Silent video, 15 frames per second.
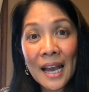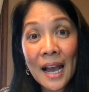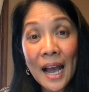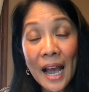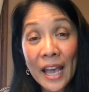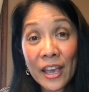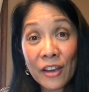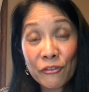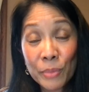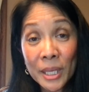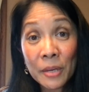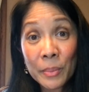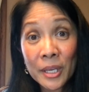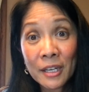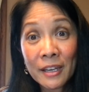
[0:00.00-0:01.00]
I have been a
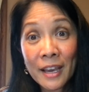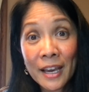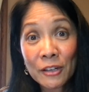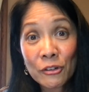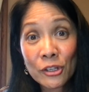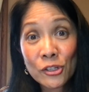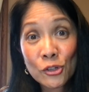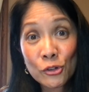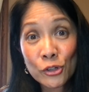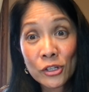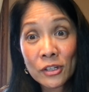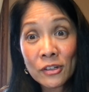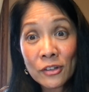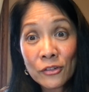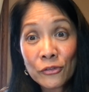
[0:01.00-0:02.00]
pediatric
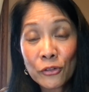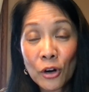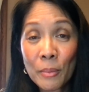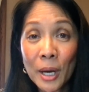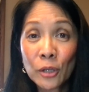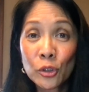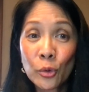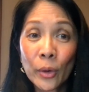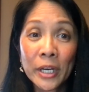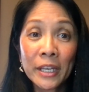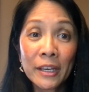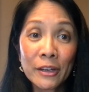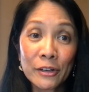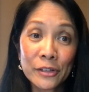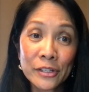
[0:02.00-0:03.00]
surgeon for about 20
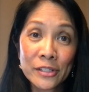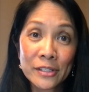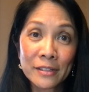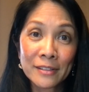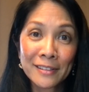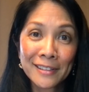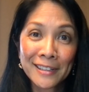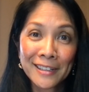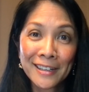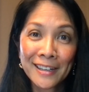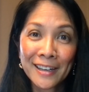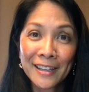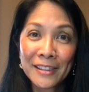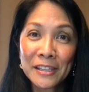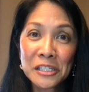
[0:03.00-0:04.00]
years.
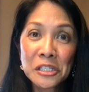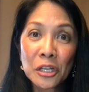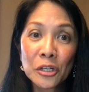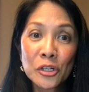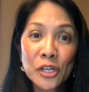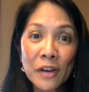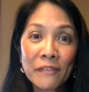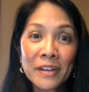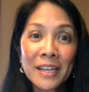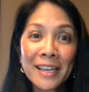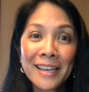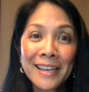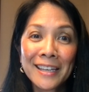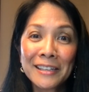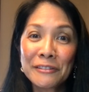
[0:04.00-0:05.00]
This
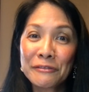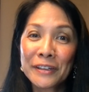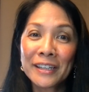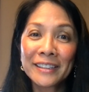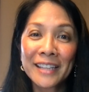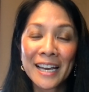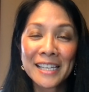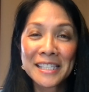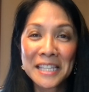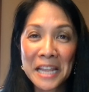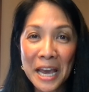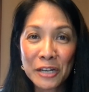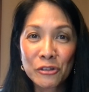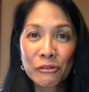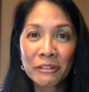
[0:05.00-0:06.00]
longevity in the field has
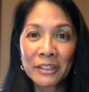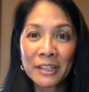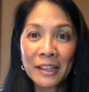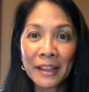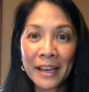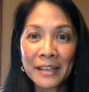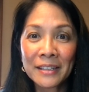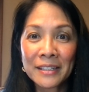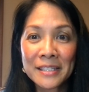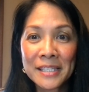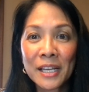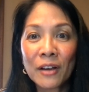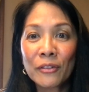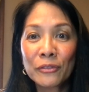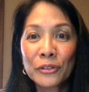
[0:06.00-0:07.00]
naturally lent
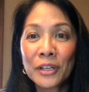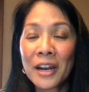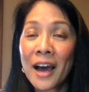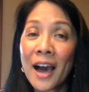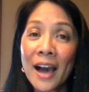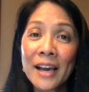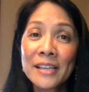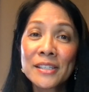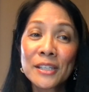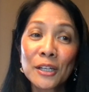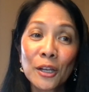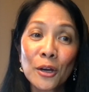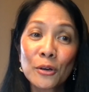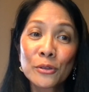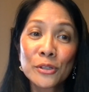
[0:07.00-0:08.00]
itself to the highs and
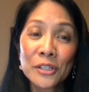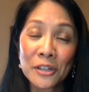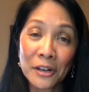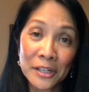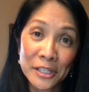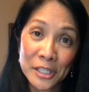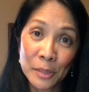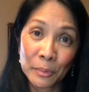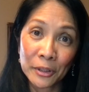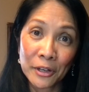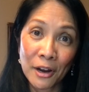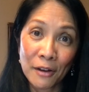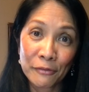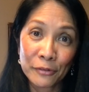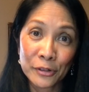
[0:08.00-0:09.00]
lows that our discipline
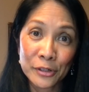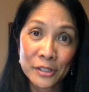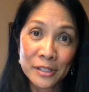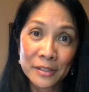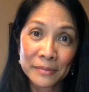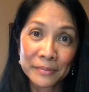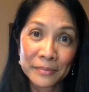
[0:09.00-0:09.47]
offers.